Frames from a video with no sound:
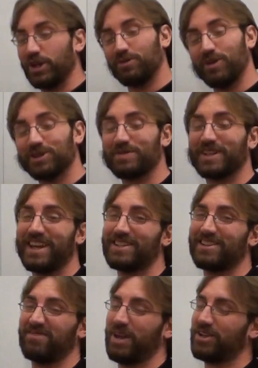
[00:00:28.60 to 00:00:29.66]
real
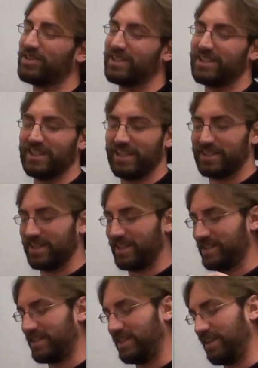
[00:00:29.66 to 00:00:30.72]
multiplication of matrices, it's
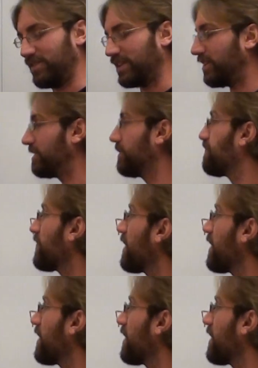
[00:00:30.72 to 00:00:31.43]
just difficult.